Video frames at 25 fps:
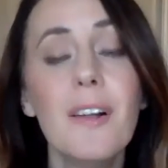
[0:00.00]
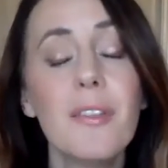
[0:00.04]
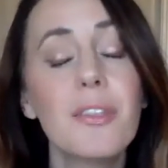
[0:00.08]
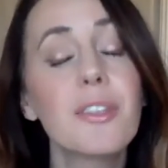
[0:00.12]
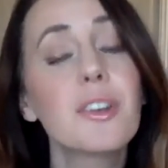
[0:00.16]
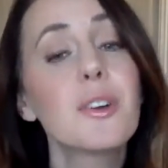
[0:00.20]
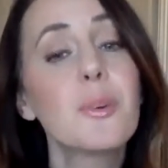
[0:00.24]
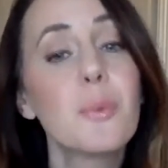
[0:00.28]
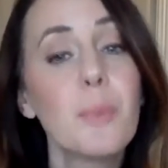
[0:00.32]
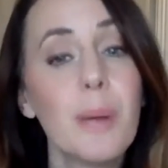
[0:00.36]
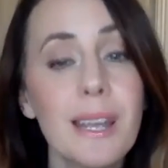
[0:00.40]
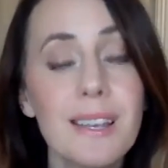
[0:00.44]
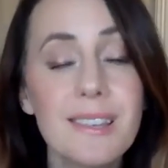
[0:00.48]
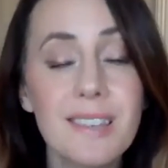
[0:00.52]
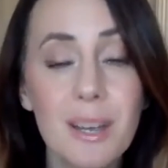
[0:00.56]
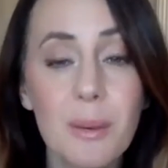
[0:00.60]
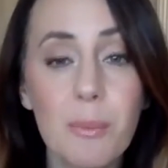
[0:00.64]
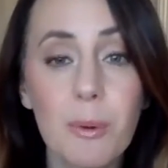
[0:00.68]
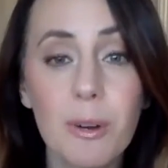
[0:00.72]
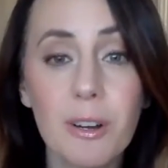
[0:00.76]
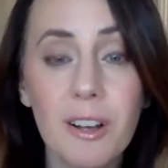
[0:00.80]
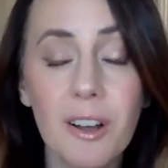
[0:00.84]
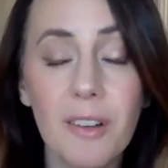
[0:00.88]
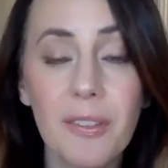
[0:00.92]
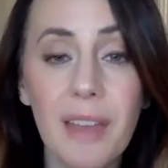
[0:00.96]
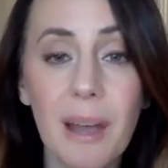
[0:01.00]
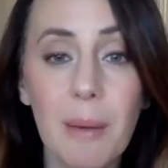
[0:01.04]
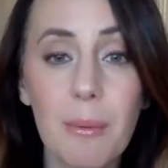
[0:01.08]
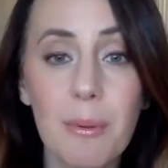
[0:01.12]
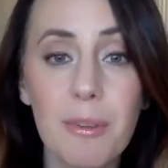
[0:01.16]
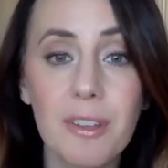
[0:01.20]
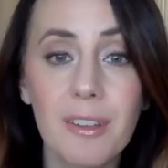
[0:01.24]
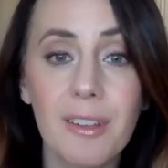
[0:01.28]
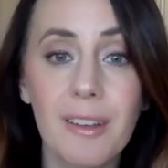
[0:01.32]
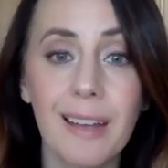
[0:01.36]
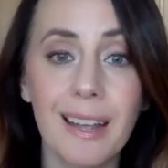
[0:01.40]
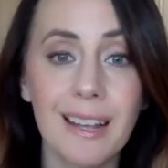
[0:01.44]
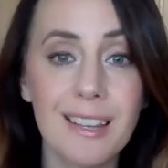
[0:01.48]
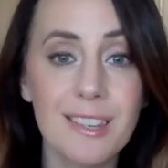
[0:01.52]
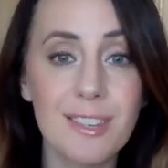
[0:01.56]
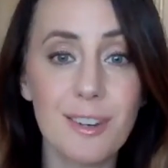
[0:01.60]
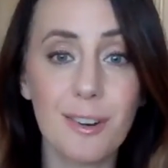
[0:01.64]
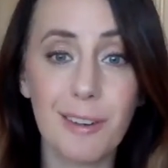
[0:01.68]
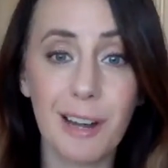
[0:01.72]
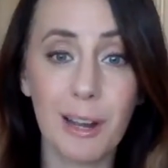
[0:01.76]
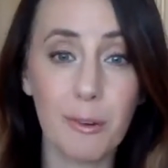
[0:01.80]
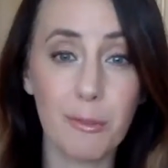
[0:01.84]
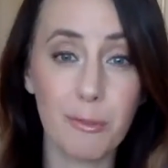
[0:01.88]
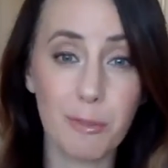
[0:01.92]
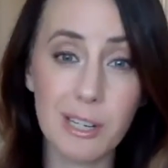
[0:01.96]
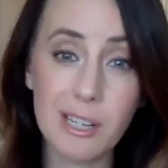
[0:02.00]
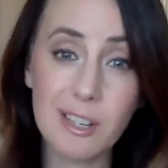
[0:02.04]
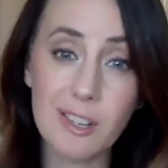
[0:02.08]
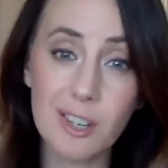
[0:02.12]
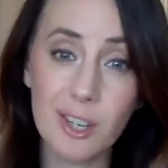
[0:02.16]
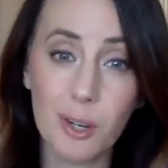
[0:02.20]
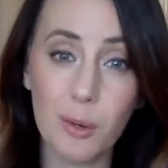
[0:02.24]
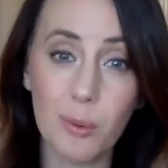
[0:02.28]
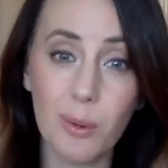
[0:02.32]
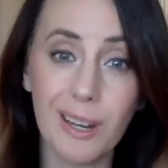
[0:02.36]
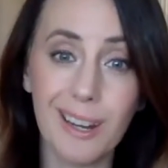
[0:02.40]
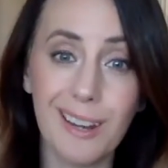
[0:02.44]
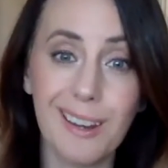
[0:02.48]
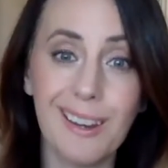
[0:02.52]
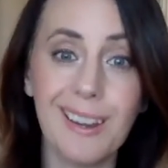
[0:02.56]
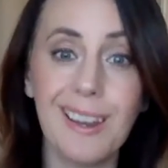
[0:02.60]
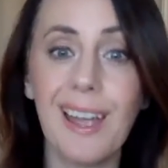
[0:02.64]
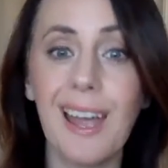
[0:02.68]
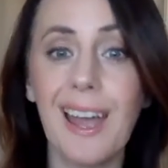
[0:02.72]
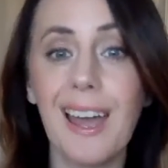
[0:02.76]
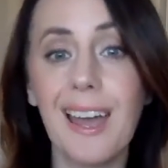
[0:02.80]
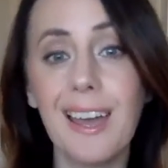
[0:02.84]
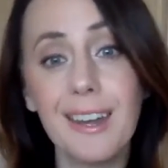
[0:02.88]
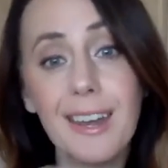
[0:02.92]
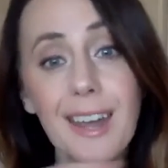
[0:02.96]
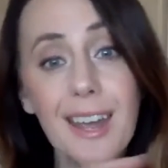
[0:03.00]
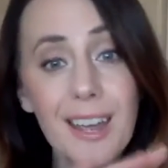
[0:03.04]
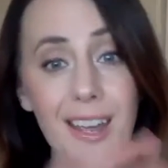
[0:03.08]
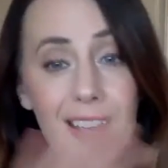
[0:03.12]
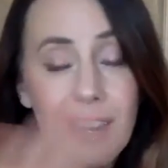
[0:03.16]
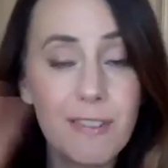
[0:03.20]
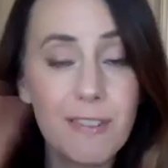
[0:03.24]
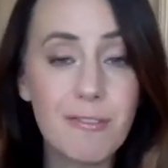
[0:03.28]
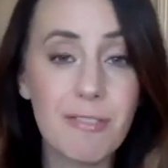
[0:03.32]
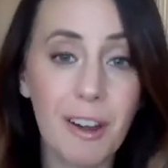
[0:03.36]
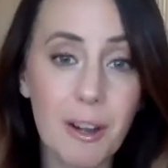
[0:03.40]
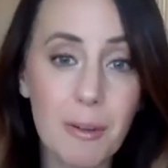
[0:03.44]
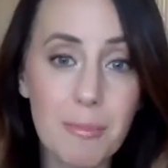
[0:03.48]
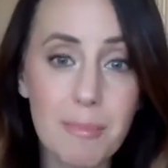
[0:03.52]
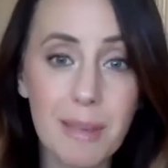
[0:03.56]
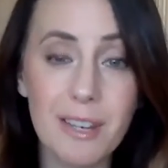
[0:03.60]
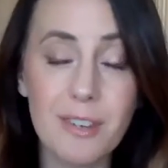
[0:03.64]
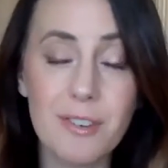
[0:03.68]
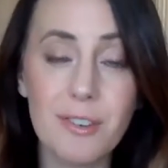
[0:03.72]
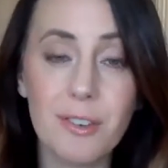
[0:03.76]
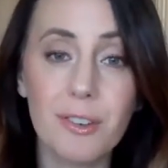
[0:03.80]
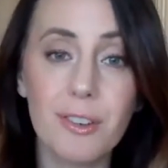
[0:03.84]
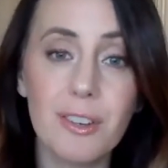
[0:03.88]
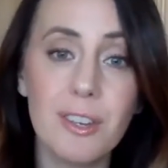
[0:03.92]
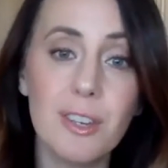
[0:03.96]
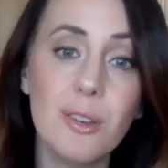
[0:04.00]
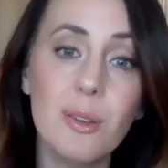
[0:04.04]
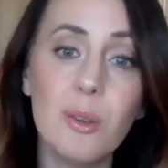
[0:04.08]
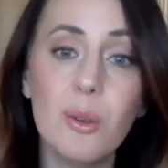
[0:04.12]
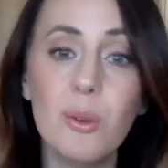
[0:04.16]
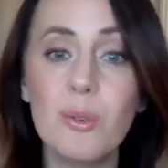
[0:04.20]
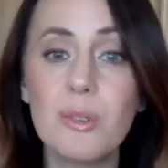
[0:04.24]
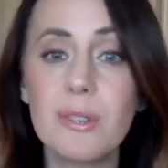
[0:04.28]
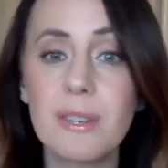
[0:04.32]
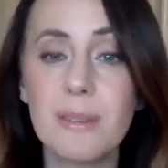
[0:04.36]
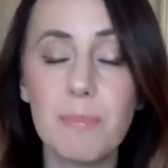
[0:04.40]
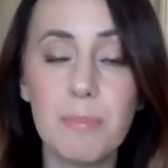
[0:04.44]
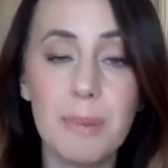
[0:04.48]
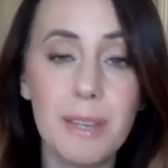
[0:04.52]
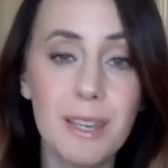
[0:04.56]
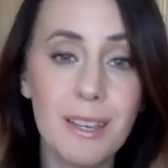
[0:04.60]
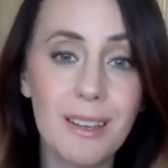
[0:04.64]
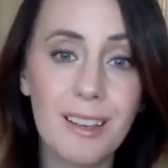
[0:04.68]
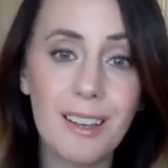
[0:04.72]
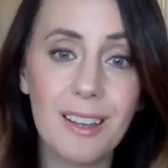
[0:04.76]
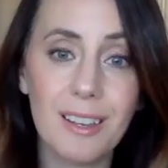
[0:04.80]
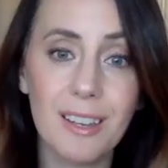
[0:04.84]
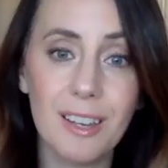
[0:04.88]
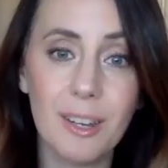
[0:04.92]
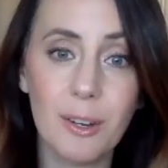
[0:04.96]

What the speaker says: There are ways I work on that with clients around retuning and environmental cues and being,